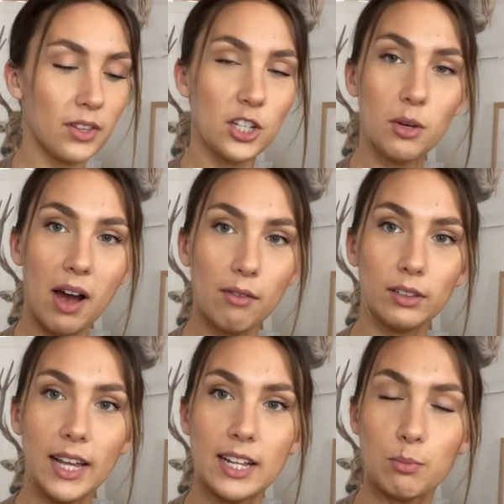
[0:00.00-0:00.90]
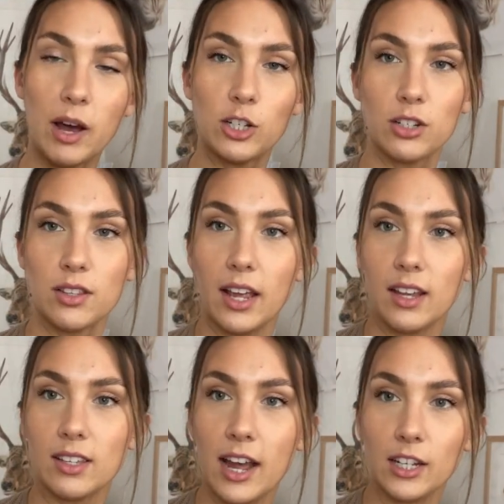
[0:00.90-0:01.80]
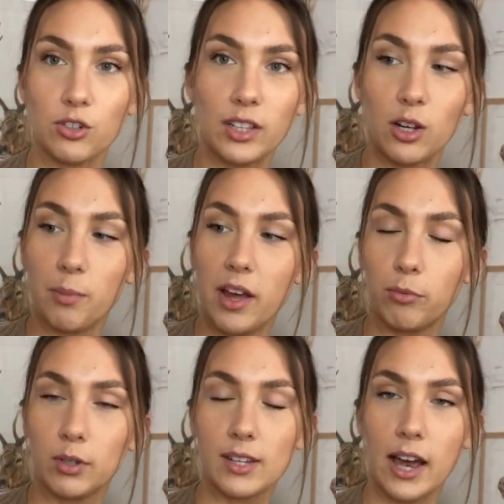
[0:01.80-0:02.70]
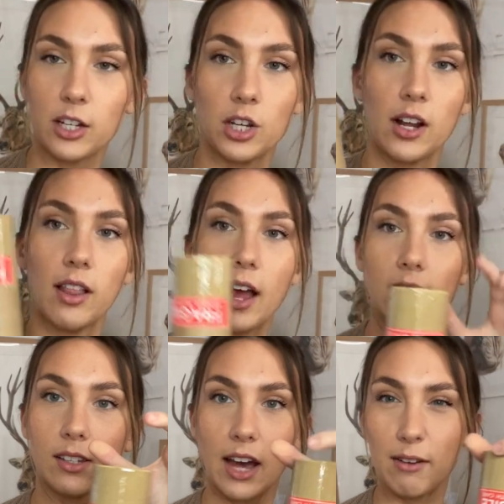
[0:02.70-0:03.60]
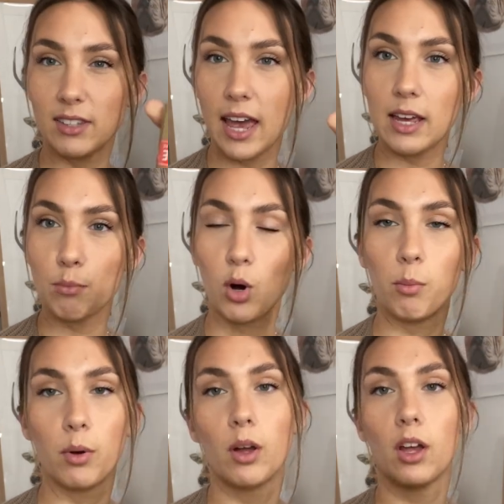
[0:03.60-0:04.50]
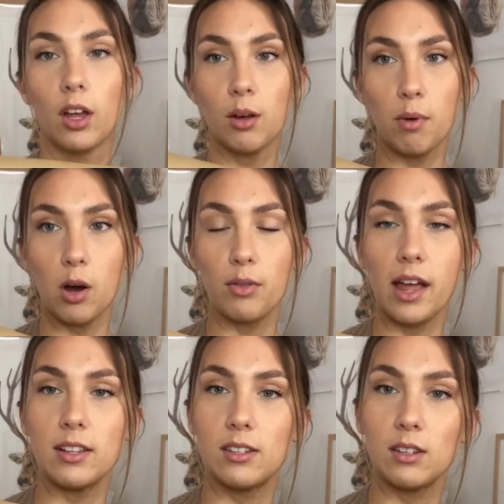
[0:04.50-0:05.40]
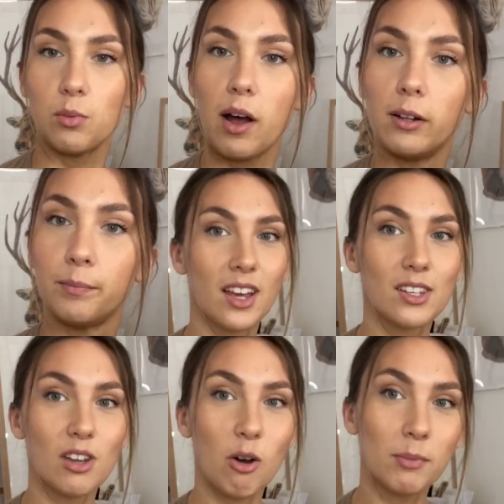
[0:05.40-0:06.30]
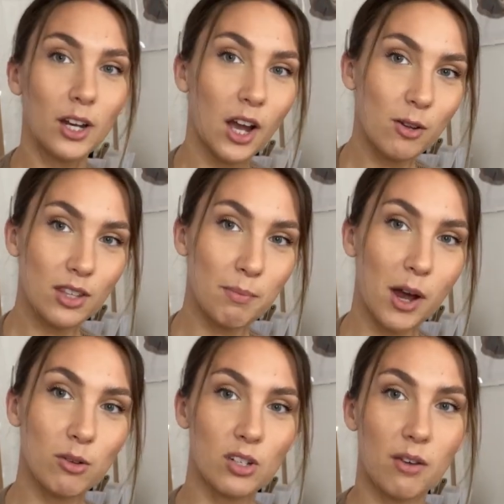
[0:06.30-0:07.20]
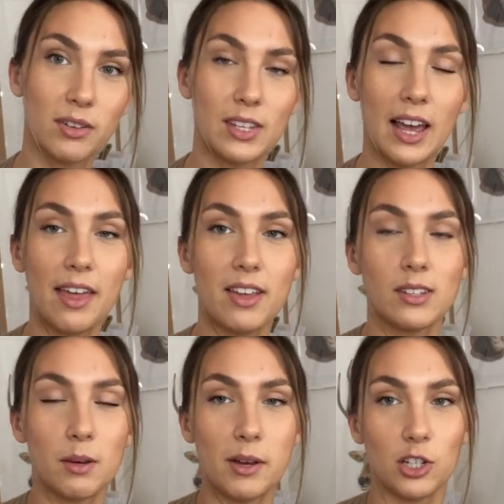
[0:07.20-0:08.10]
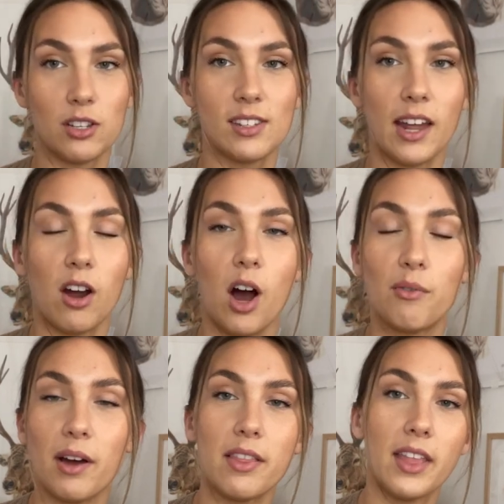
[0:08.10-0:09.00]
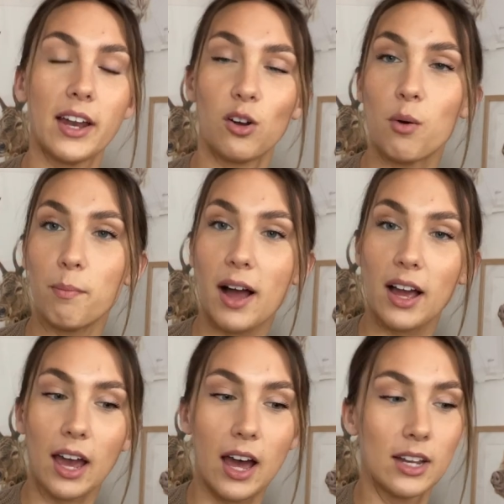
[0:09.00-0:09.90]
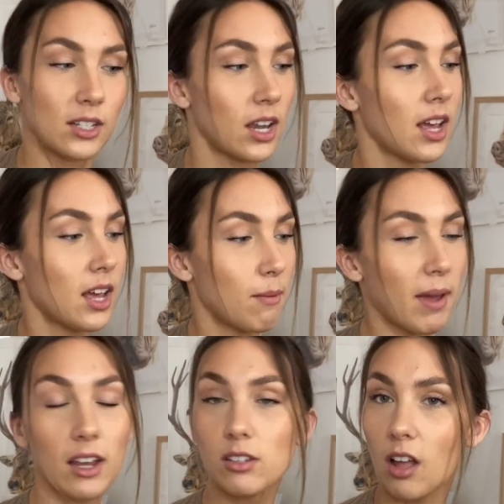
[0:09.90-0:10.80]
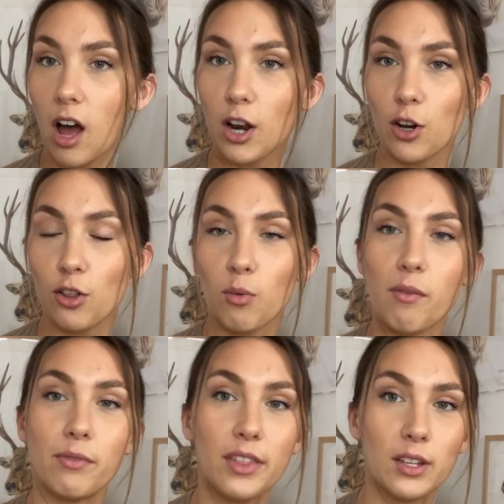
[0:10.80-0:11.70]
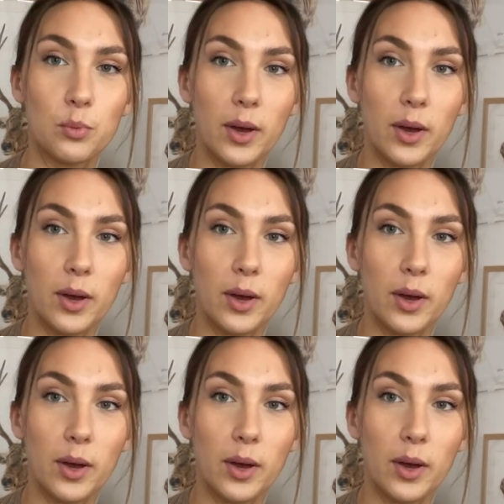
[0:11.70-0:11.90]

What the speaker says: They do have lids, but I just think as an extra little bit of protection, I like to kind of tape up both ends as well. So I'm going to go to the post office and get these commissions sent off and then come back and make a start on another one for this